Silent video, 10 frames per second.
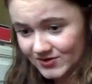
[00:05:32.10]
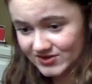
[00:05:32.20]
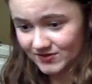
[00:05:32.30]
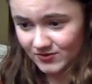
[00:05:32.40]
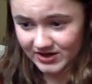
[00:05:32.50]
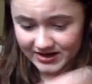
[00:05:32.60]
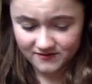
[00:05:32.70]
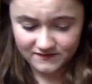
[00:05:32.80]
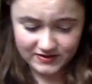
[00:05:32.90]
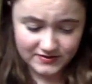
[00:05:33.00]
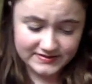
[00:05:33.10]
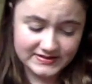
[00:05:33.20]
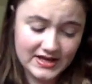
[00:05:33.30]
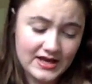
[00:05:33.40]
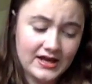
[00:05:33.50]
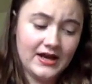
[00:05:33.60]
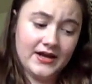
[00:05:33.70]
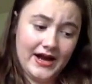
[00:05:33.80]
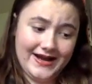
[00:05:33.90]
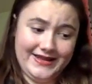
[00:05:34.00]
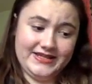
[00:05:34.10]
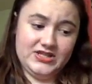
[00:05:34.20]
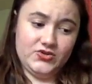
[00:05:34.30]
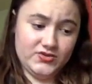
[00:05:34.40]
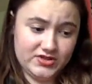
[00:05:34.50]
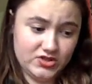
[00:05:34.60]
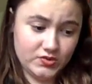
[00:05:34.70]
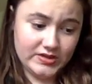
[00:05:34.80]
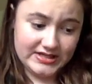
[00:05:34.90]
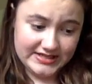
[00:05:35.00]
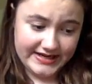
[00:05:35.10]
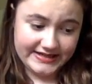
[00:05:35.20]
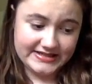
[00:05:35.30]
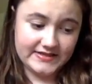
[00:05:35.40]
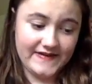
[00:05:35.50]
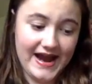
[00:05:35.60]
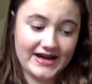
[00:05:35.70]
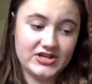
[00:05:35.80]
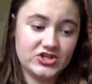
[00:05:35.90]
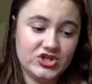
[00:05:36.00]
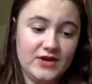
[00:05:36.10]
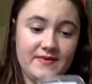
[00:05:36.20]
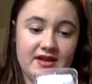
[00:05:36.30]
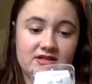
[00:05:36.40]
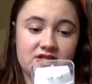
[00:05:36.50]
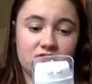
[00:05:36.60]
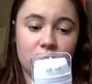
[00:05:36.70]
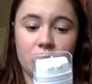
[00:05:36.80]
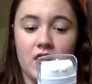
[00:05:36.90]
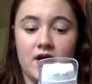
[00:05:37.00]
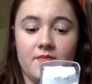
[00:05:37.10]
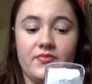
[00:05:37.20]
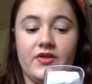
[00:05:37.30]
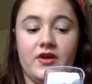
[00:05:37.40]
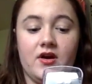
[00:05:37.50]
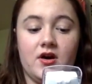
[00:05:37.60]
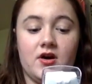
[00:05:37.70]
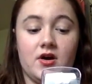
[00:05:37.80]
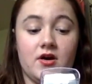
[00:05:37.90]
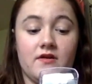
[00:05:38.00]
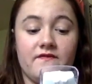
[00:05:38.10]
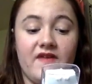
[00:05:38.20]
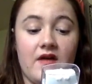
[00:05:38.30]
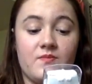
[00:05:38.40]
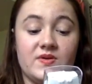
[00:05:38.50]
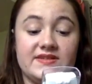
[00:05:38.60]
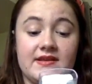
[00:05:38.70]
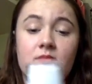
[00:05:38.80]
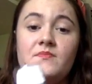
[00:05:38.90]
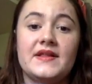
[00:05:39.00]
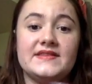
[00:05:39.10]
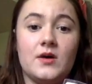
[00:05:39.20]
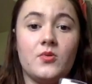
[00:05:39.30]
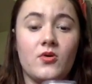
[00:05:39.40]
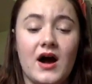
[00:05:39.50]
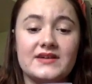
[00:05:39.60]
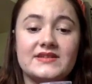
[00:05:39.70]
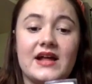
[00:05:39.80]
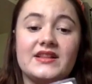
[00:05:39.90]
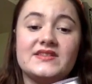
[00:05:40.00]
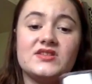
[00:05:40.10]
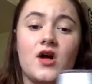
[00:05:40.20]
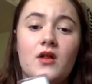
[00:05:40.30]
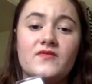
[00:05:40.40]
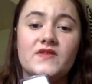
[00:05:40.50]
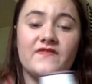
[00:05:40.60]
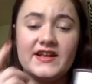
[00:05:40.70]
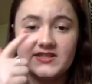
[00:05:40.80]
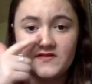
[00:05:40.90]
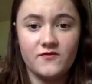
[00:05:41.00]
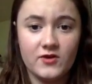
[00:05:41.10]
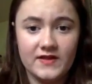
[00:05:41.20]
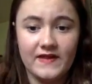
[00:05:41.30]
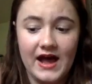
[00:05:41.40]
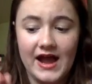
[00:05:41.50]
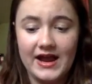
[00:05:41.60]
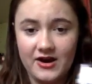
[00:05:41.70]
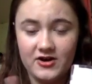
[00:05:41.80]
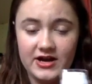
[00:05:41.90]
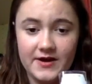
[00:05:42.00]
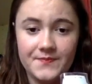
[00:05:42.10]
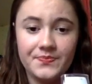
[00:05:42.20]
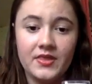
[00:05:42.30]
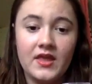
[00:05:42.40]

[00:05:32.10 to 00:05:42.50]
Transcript: using Rodan & Fields, I like to use the Dual Intensive Acne Treatment. They are 5% benzoyl peroxide. This is all over the face, avoiding the eye area.